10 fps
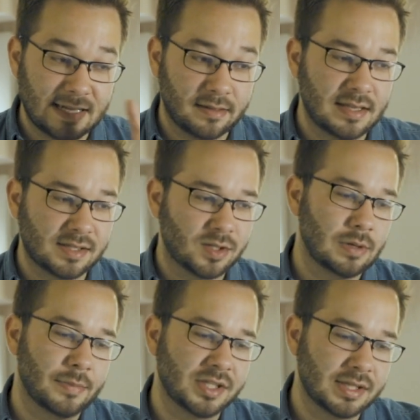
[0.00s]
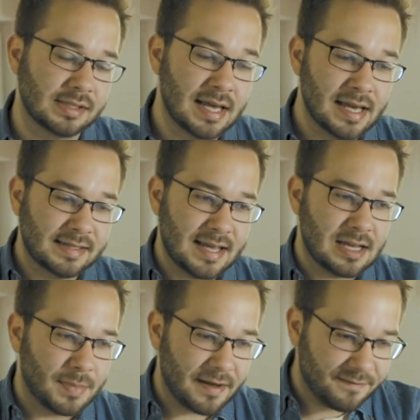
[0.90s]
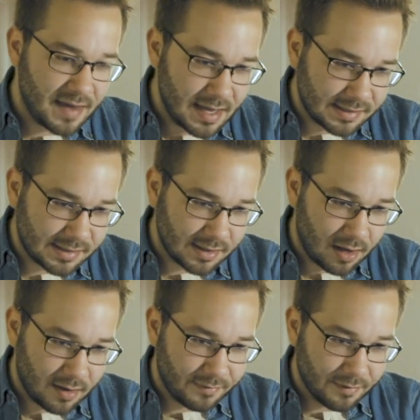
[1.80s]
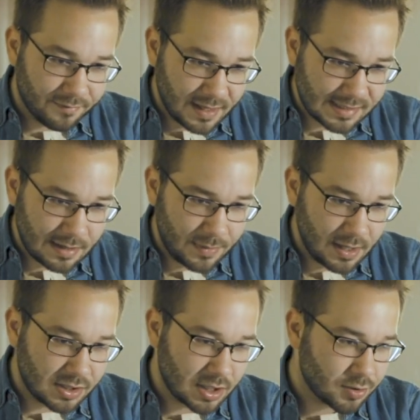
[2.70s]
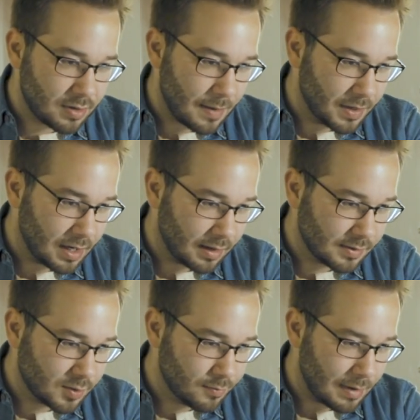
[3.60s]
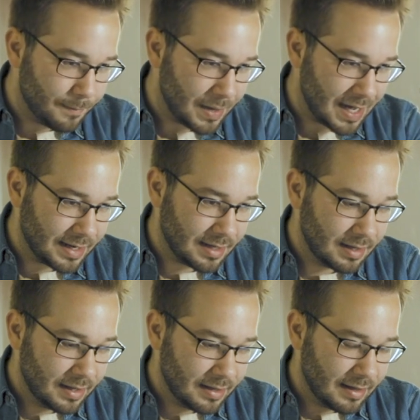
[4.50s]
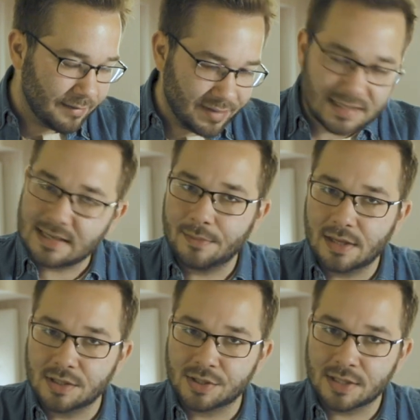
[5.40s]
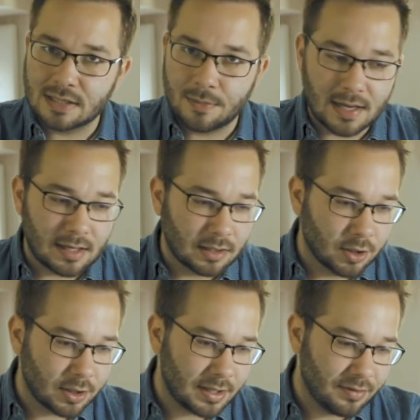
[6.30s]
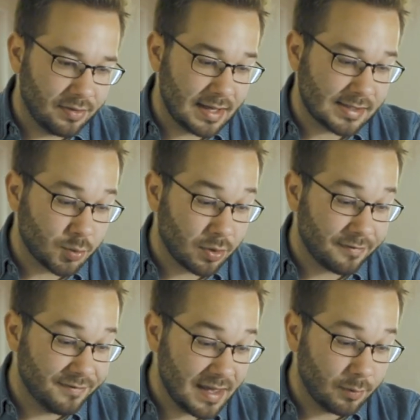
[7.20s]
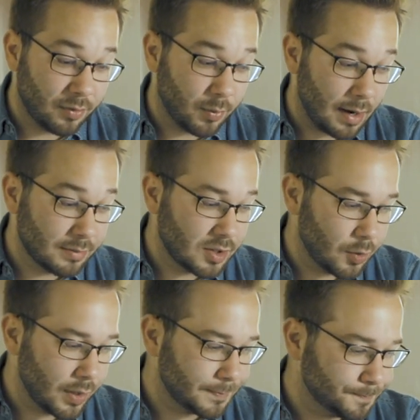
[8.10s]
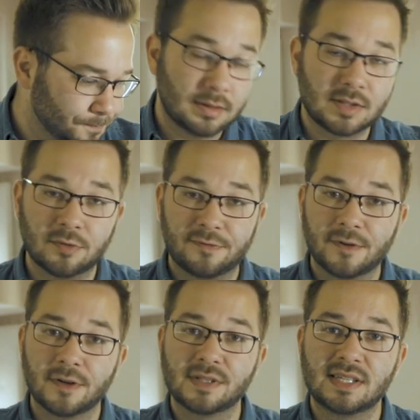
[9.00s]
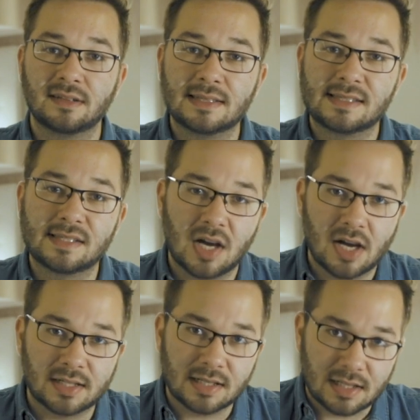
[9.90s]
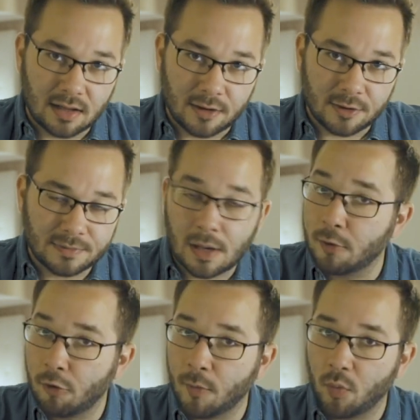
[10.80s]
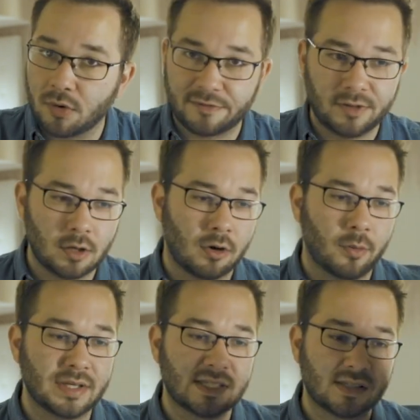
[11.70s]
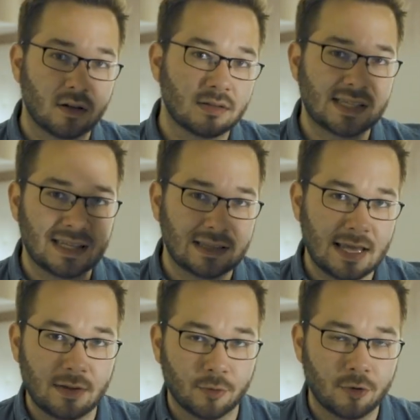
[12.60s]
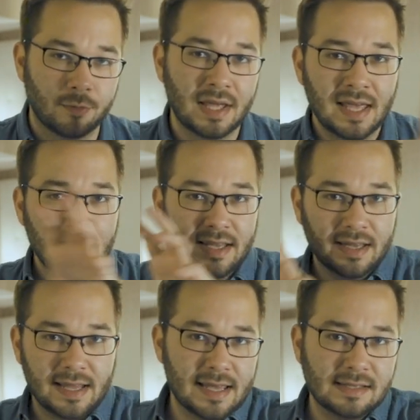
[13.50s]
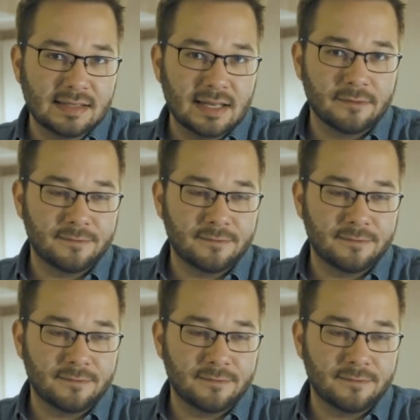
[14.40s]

take these two images, take my face off of this image and drop it onto my body of this image to make a look that sort of fit with what I was doing. So first, let's talk color. Now, my normal workflow always starts in Lightroom, it ends in